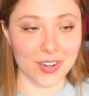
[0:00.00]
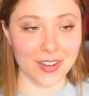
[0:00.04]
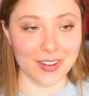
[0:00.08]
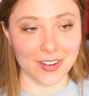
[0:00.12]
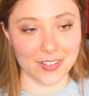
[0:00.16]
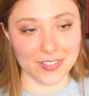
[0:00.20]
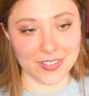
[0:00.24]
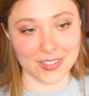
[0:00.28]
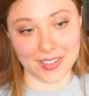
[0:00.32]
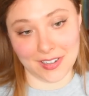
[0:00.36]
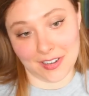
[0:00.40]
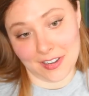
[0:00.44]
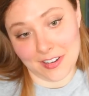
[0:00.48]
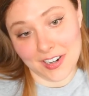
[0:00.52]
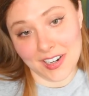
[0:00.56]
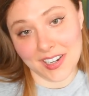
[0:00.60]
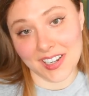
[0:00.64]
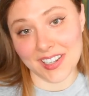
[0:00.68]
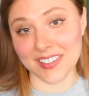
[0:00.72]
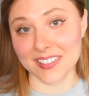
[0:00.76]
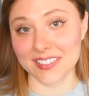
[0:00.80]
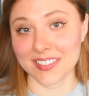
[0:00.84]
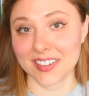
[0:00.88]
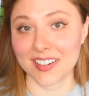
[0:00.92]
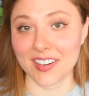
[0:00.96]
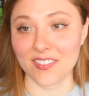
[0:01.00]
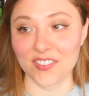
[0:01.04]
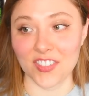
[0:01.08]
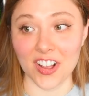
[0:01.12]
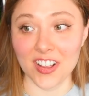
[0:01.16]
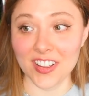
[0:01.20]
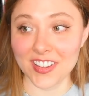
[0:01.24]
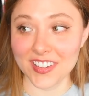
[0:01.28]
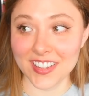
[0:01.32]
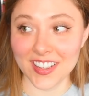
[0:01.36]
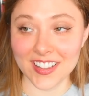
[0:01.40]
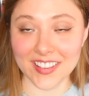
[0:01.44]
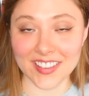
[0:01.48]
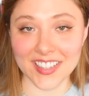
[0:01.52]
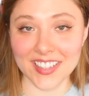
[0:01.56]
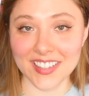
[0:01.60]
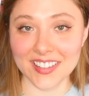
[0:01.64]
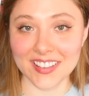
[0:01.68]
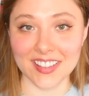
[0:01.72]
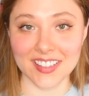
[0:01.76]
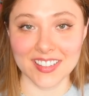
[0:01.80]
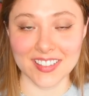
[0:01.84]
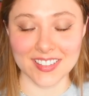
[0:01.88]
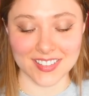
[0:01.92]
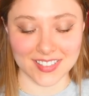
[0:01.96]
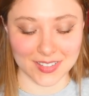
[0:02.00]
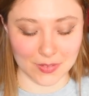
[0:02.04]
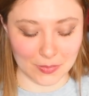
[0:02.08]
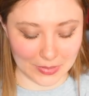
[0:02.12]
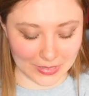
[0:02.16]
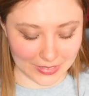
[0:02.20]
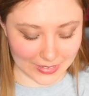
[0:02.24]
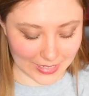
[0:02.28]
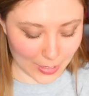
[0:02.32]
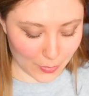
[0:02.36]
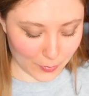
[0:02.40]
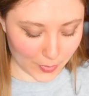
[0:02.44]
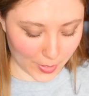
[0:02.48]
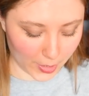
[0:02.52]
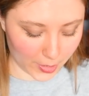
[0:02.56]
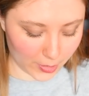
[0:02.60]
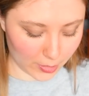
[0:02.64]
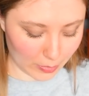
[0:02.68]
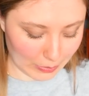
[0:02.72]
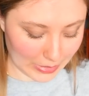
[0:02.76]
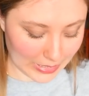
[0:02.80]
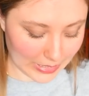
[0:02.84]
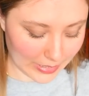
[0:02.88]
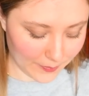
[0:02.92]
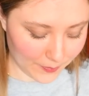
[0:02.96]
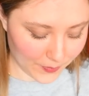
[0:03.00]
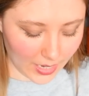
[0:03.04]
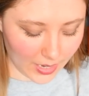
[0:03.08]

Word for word: And I was like, all right, all y'all think this. I mean, how bad could it be?